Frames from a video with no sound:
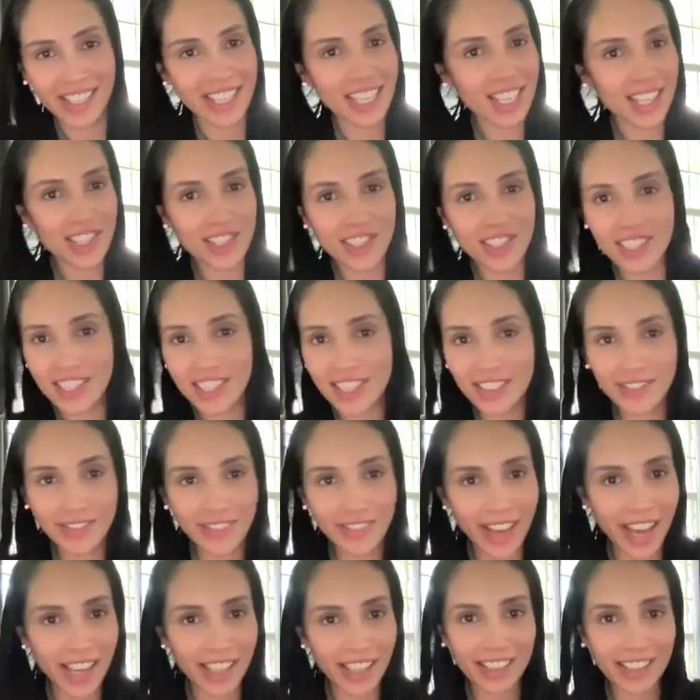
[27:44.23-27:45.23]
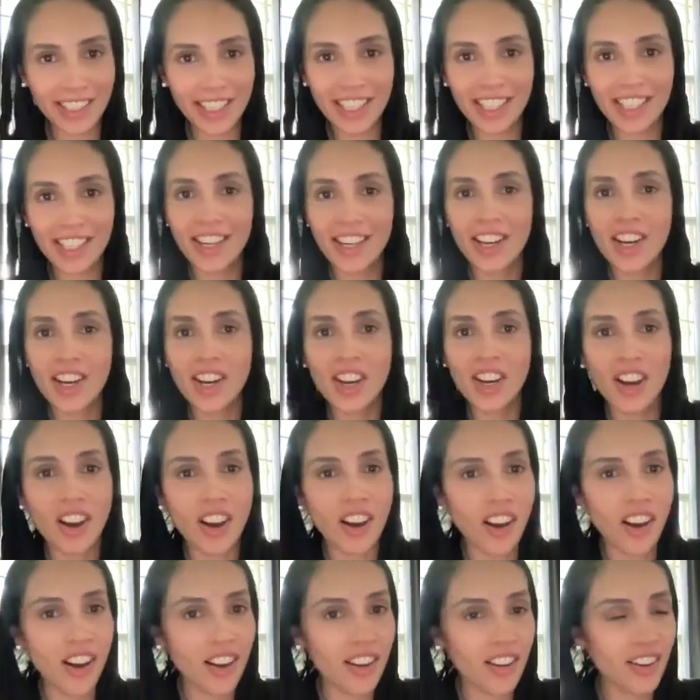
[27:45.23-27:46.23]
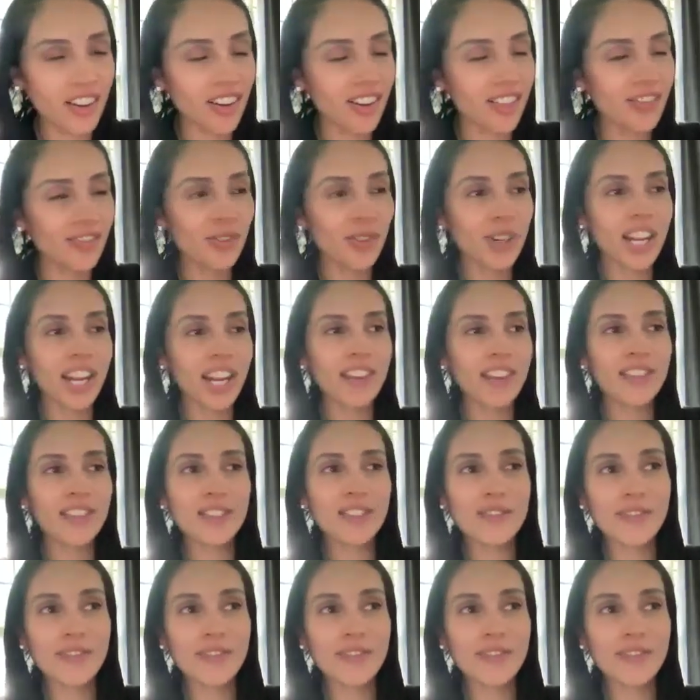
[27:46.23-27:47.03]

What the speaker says: It's just a fact. Like, whatever